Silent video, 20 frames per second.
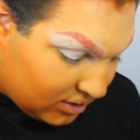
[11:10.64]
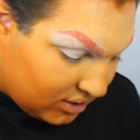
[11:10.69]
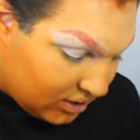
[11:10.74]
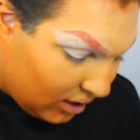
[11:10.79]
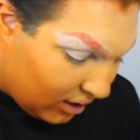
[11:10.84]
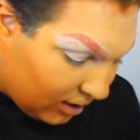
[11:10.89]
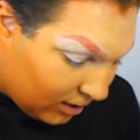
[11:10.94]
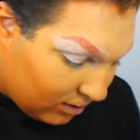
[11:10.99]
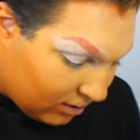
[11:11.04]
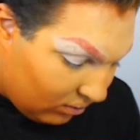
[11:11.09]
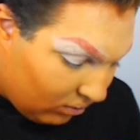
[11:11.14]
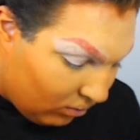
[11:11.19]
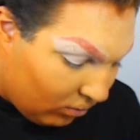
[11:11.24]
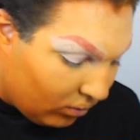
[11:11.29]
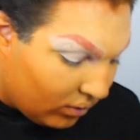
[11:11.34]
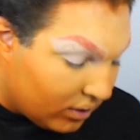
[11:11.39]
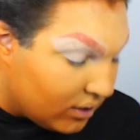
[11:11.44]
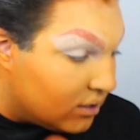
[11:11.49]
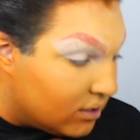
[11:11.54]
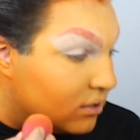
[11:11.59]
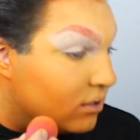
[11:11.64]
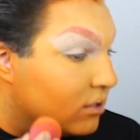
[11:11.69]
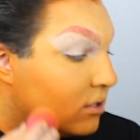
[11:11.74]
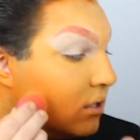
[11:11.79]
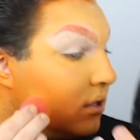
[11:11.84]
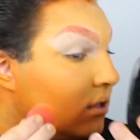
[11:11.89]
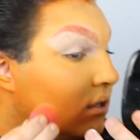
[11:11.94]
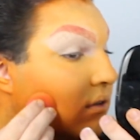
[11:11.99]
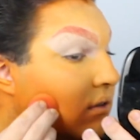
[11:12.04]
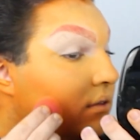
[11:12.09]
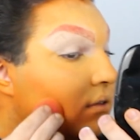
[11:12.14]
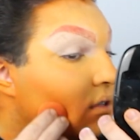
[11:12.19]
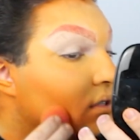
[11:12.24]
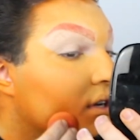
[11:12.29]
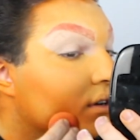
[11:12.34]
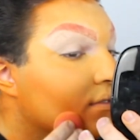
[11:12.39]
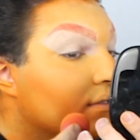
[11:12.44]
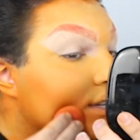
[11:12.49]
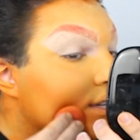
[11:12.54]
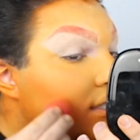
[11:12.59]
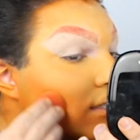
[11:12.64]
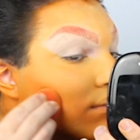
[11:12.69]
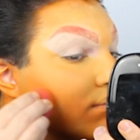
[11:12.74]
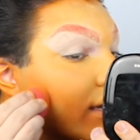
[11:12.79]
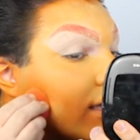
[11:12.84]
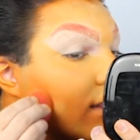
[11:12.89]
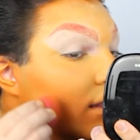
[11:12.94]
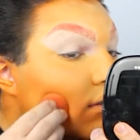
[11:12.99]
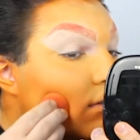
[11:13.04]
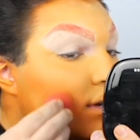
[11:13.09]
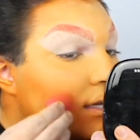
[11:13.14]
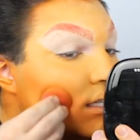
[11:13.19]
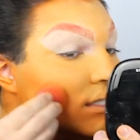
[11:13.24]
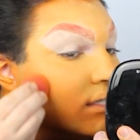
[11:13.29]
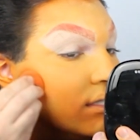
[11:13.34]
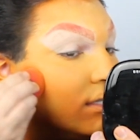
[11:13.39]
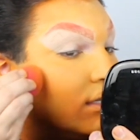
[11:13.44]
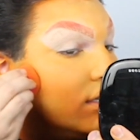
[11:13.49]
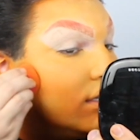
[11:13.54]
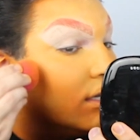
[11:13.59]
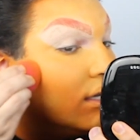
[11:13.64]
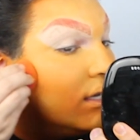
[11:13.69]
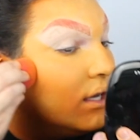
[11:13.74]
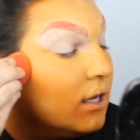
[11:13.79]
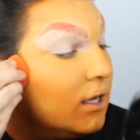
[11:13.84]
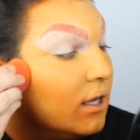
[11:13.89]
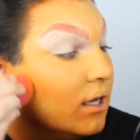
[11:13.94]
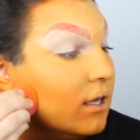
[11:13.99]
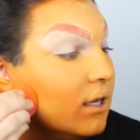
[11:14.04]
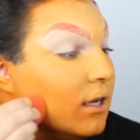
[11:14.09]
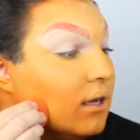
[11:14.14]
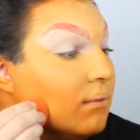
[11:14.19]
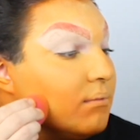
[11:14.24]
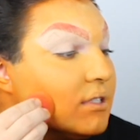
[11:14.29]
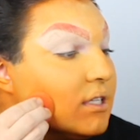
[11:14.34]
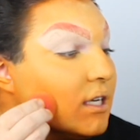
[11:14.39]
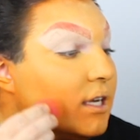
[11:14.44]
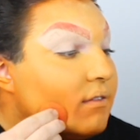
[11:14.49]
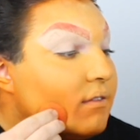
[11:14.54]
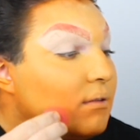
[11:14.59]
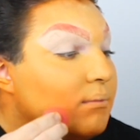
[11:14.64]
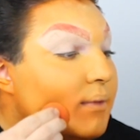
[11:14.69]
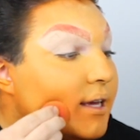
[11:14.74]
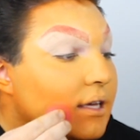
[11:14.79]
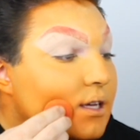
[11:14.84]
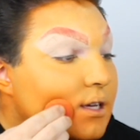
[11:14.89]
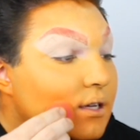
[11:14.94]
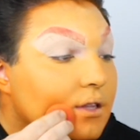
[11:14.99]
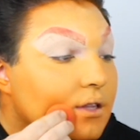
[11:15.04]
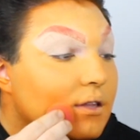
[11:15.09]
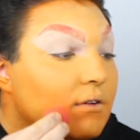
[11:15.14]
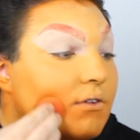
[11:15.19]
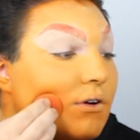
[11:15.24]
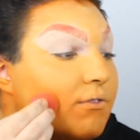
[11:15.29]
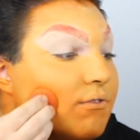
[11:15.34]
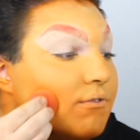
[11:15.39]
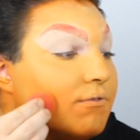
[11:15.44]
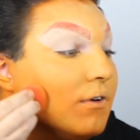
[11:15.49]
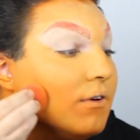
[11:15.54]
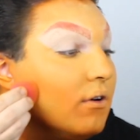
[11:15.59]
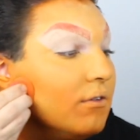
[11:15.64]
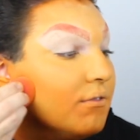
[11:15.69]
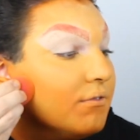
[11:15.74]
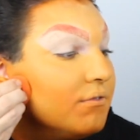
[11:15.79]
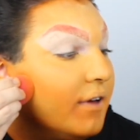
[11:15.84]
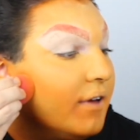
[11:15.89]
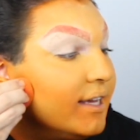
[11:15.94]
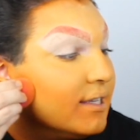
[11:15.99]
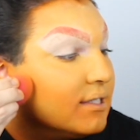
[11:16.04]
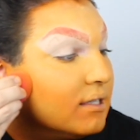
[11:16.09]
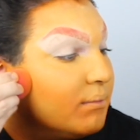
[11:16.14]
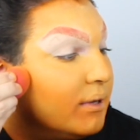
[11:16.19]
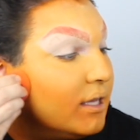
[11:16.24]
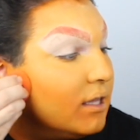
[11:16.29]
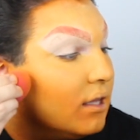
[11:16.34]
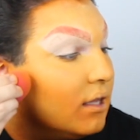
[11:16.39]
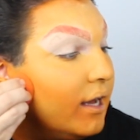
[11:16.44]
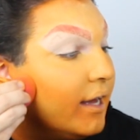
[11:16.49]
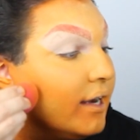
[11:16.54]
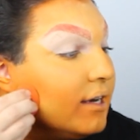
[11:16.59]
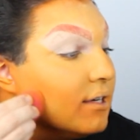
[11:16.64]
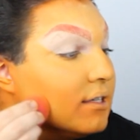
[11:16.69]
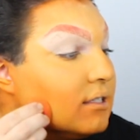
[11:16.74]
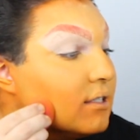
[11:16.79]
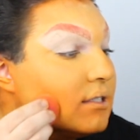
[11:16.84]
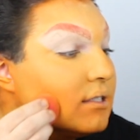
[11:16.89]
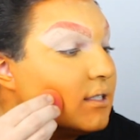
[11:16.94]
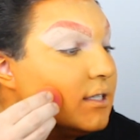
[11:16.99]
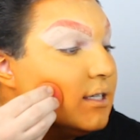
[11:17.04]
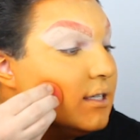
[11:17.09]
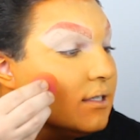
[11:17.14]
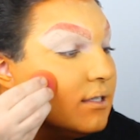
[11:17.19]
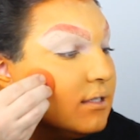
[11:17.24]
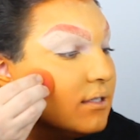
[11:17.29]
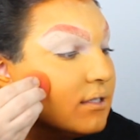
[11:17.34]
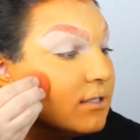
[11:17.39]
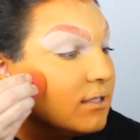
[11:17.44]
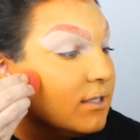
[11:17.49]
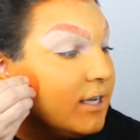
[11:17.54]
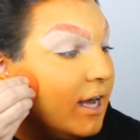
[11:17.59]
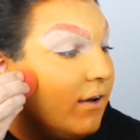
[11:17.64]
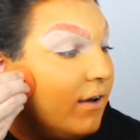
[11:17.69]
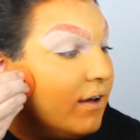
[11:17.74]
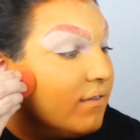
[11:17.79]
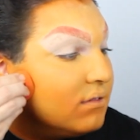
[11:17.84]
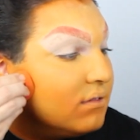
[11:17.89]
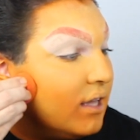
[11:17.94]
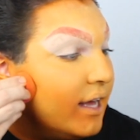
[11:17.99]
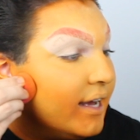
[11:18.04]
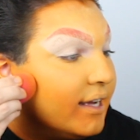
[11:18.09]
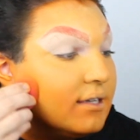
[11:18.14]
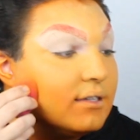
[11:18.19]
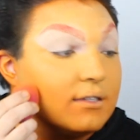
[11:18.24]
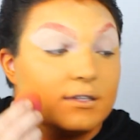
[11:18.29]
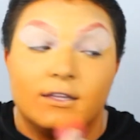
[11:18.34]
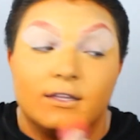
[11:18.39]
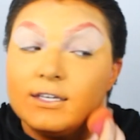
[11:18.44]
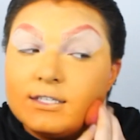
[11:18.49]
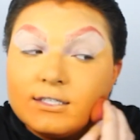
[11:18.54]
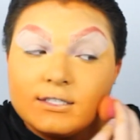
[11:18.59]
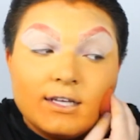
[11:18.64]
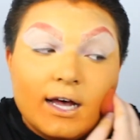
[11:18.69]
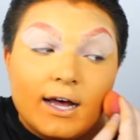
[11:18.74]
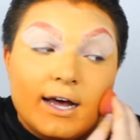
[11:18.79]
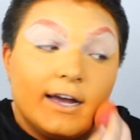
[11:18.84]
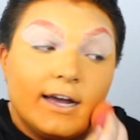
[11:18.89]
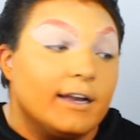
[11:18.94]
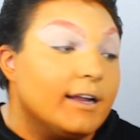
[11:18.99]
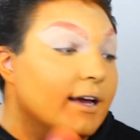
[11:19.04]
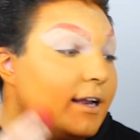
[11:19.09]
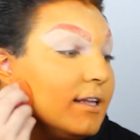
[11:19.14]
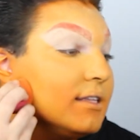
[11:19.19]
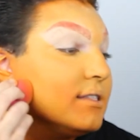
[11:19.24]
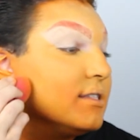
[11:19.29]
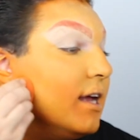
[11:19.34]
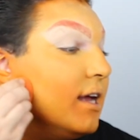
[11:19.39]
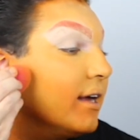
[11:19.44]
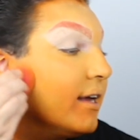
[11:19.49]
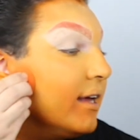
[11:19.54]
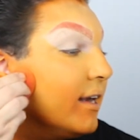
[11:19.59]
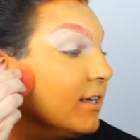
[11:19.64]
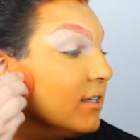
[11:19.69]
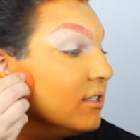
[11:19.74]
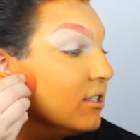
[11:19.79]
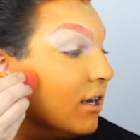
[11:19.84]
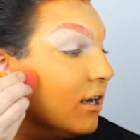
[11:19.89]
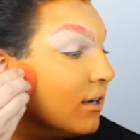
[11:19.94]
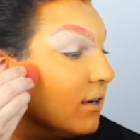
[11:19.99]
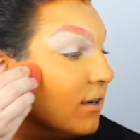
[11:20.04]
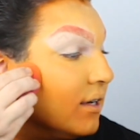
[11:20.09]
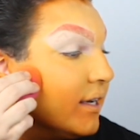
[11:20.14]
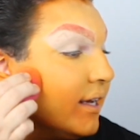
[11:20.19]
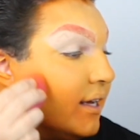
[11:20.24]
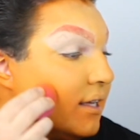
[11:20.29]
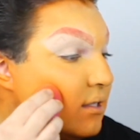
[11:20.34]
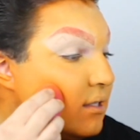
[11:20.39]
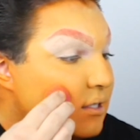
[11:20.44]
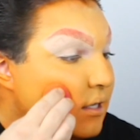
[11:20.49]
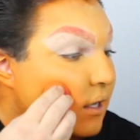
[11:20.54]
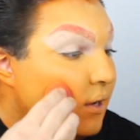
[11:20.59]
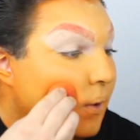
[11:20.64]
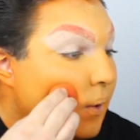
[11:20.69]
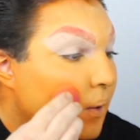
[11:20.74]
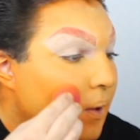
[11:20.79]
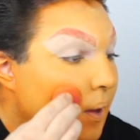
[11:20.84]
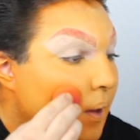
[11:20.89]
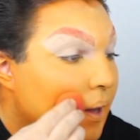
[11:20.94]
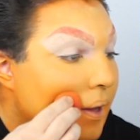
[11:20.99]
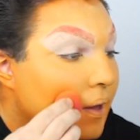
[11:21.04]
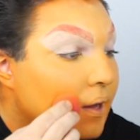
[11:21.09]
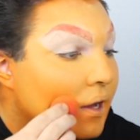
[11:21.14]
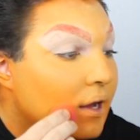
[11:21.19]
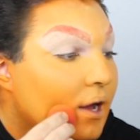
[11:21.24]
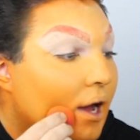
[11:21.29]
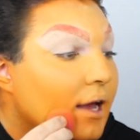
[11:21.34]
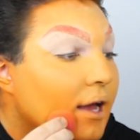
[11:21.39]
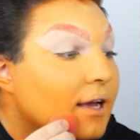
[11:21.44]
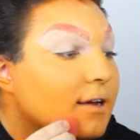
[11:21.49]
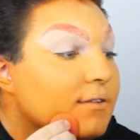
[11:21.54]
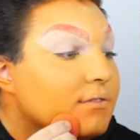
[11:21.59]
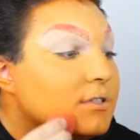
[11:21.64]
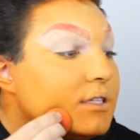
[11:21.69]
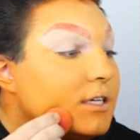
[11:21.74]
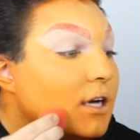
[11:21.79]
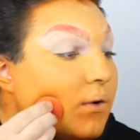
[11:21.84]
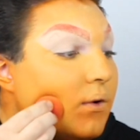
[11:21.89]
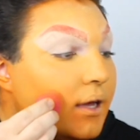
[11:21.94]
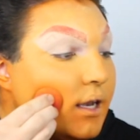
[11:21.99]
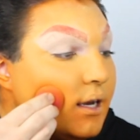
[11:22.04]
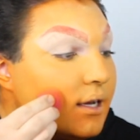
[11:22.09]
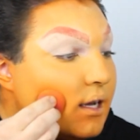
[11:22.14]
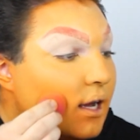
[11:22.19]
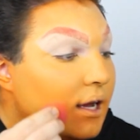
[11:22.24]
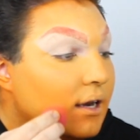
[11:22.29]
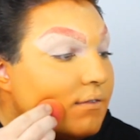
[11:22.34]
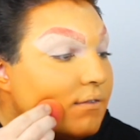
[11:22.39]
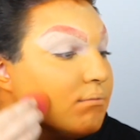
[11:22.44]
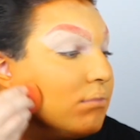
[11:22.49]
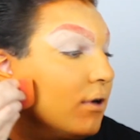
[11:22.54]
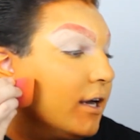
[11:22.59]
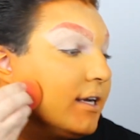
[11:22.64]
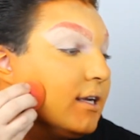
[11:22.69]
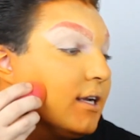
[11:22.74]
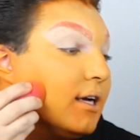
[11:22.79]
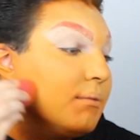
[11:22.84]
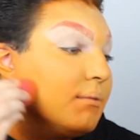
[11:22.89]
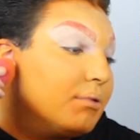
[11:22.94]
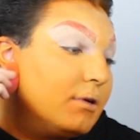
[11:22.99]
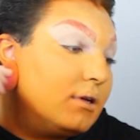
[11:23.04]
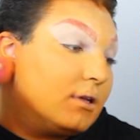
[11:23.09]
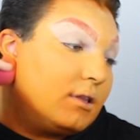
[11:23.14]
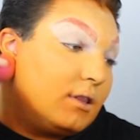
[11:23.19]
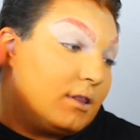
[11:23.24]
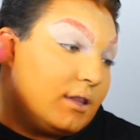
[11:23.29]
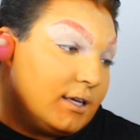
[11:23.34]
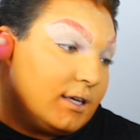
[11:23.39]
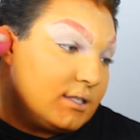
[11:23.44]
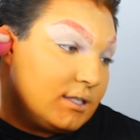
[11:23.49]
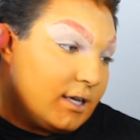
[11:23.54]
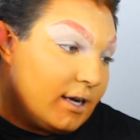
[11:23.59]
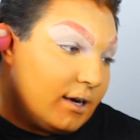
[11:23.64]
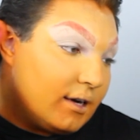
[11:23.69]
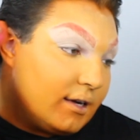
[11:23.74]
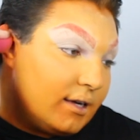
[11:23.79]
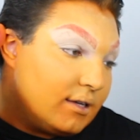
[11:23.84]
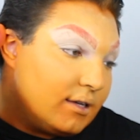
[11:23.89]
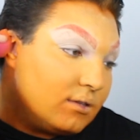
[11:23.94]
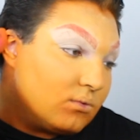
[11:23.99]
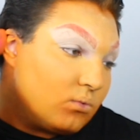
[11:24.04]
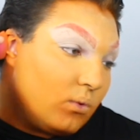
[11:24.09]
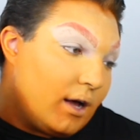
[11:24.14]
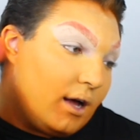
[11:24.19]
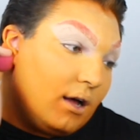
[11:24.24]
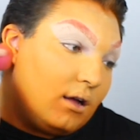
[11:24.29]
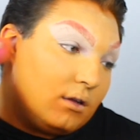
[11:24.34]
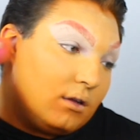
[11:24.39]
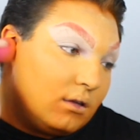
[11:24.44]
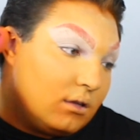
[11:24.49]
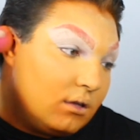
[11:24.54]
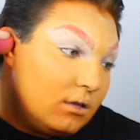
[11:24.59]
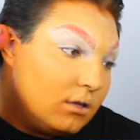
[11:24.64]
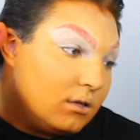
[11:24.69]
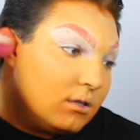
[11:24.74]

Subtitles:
dark orange. So if I just make the rest, I'm just gonna have to make the full face a bit lighter, just because now I've lightened this side and it's not getting darker again, so I have to go in and kind of brighten up this area as well.